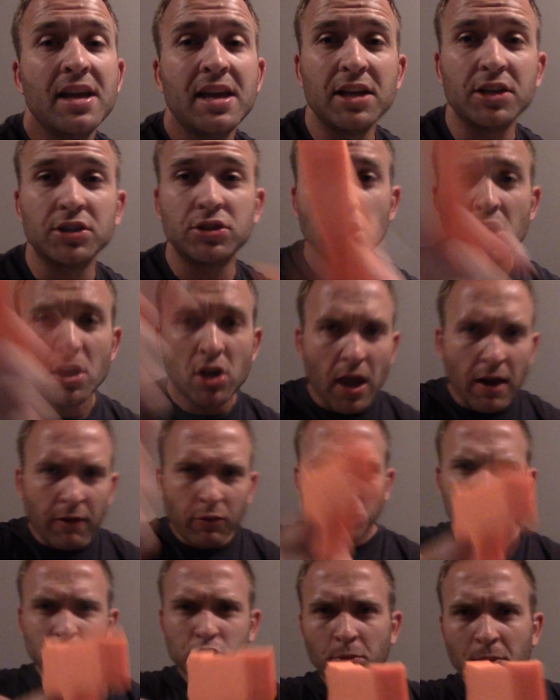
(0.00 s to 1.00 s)
is
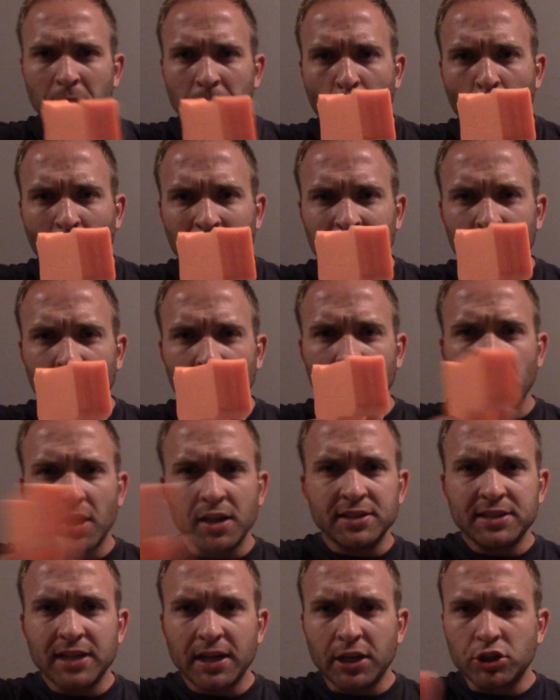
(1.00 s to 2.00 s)
everyone's going to be pointing their
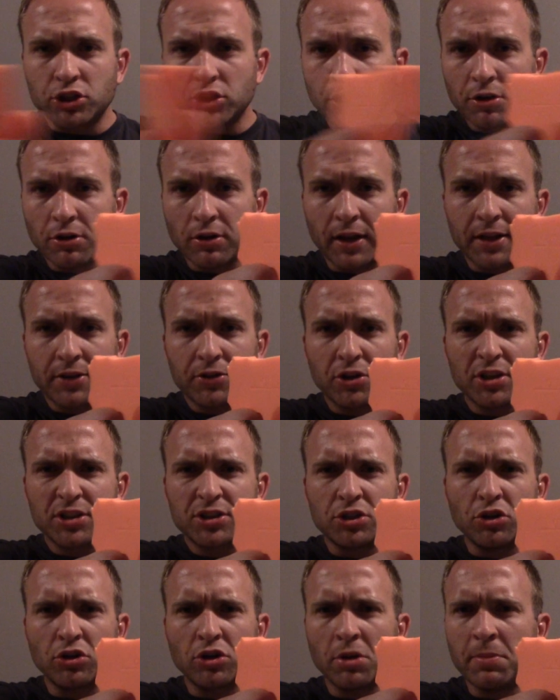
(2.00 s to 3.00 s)
guns at each other like this,
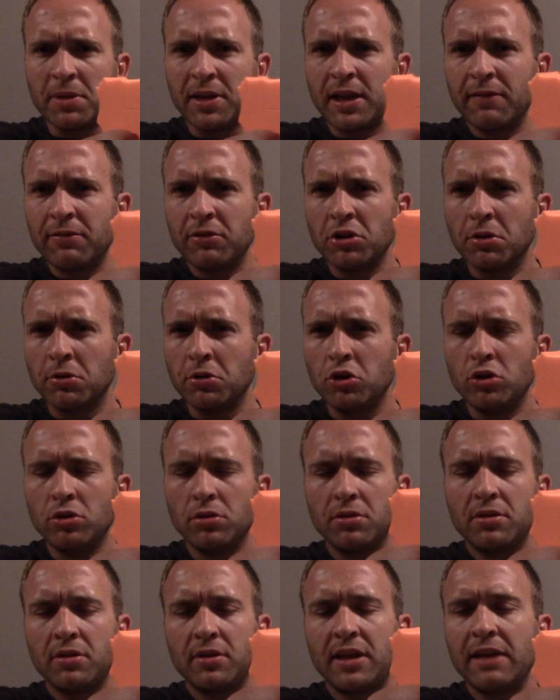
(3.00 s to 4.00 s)
and you're going to be
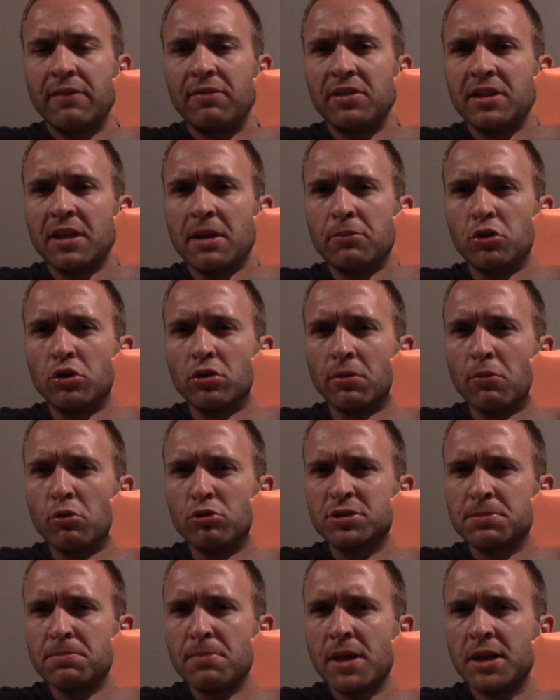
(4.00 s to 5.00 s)
giving them your
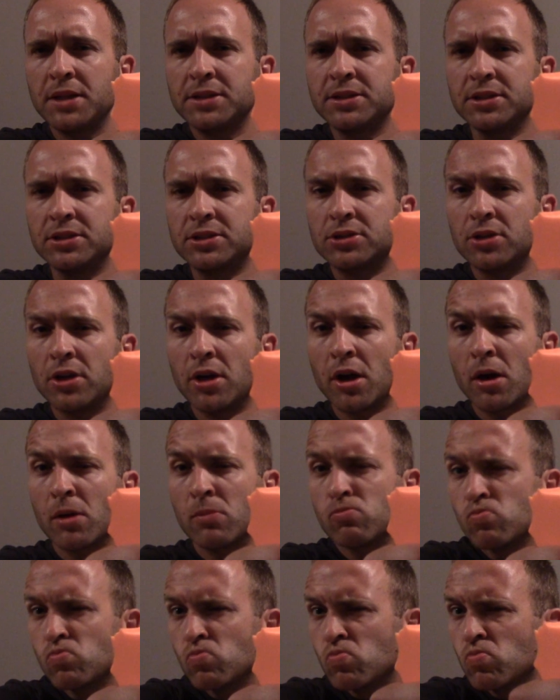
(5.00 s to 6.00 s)
most menacing
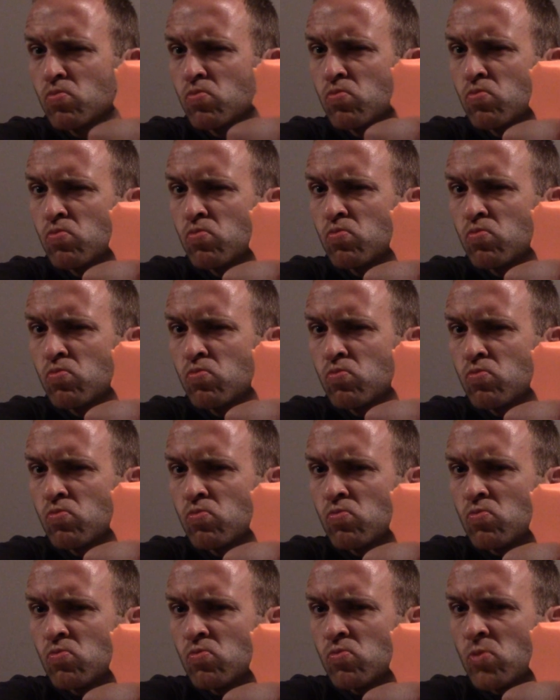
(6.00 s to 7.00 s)
stare.
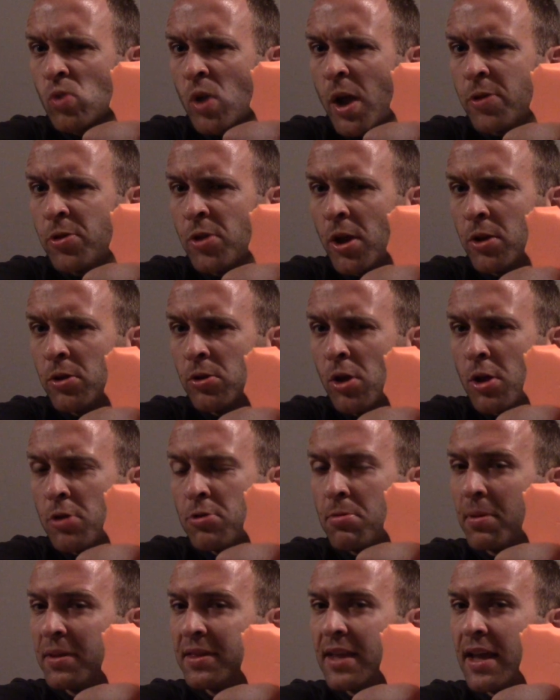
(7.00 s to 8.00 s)
And then,
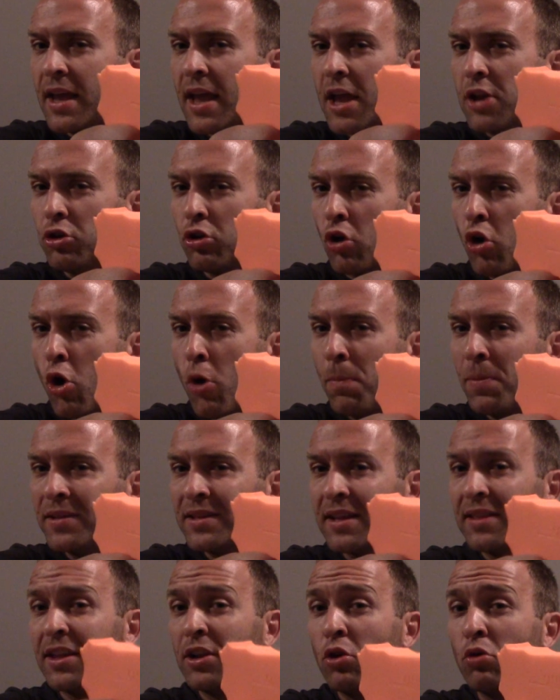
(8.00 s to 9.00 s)
and you're hoping
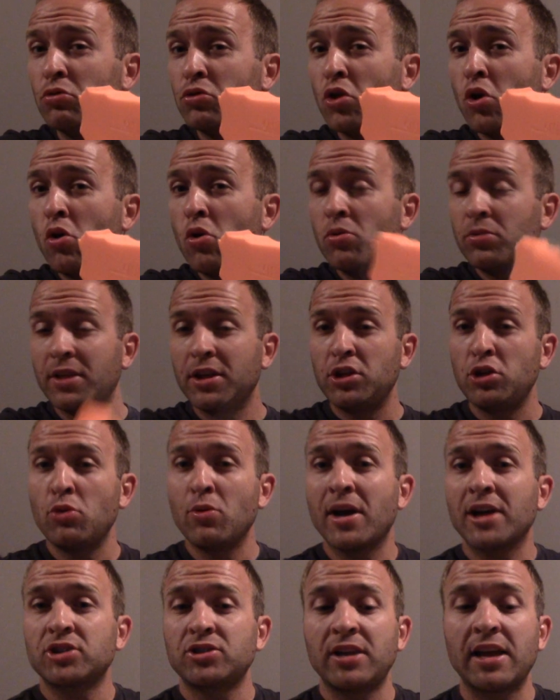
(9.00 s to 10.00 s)
that they don't know that you
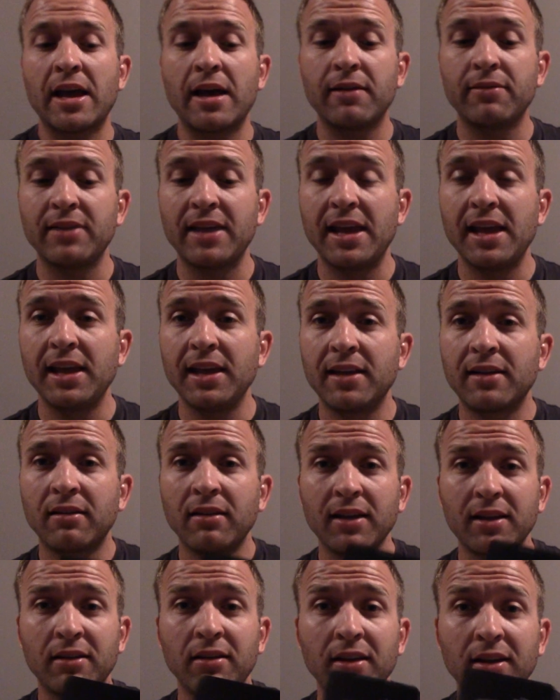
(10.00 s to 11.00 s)
actually have a
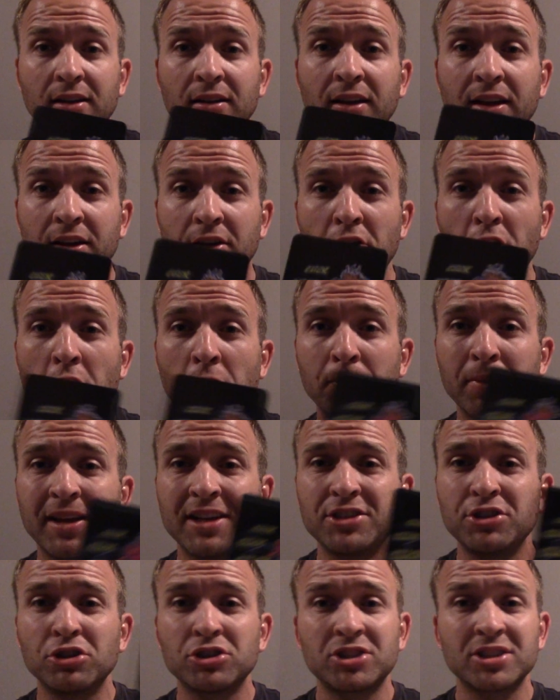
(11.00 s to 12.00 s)
click, click, click card
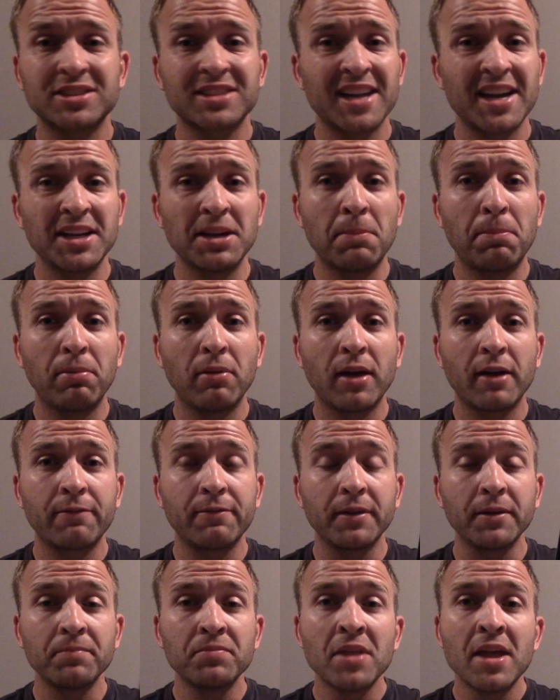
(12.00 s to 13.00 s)
because you're just kind of
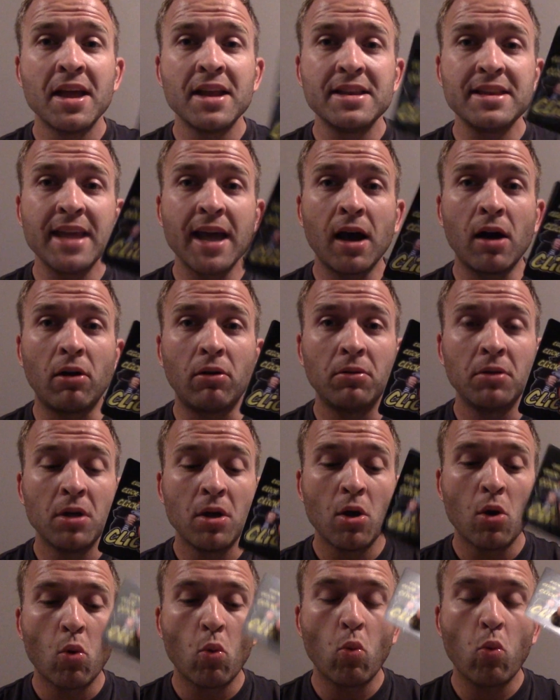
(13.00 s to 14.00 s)
bluffing. Now,
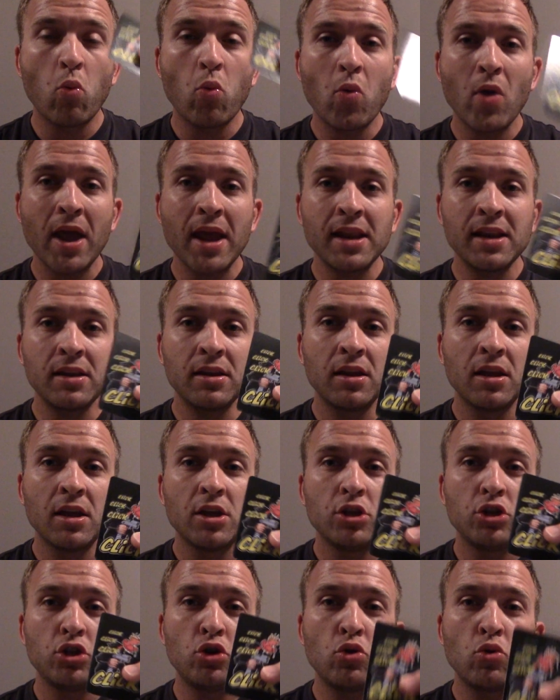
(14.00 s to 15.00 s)
when
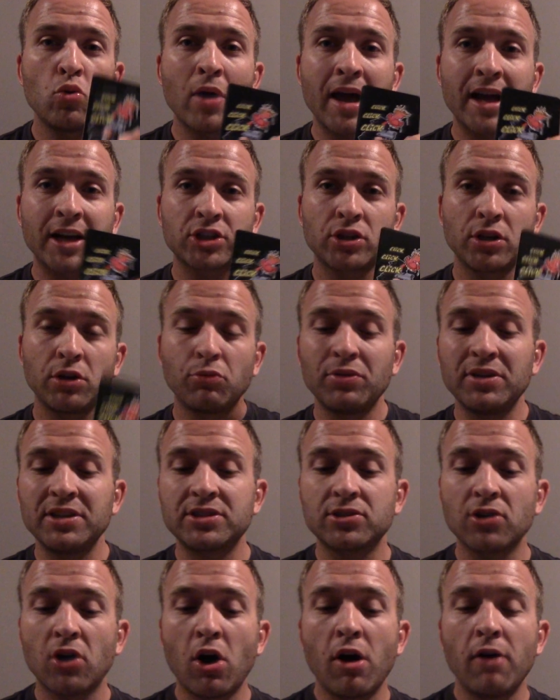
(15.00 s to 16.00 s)
you actually
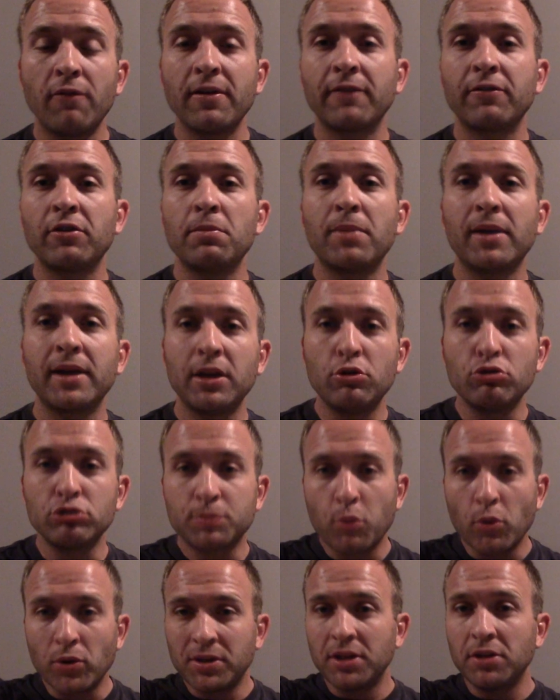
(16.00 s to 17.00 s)
resolve everybody who's
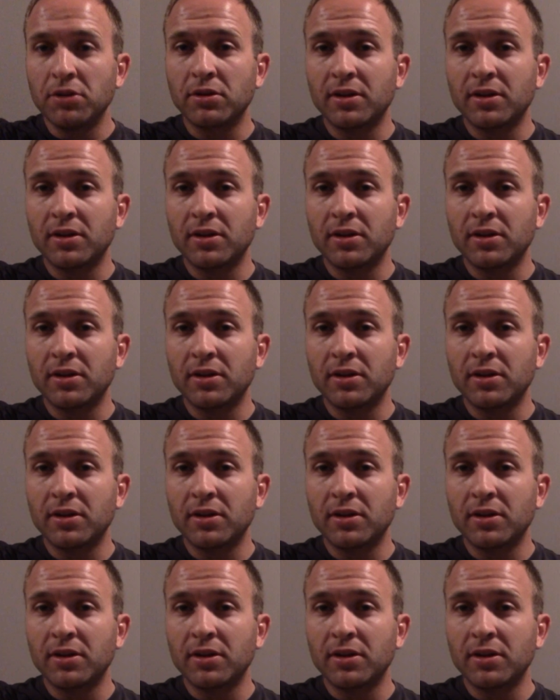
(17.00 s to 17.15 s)
pointing their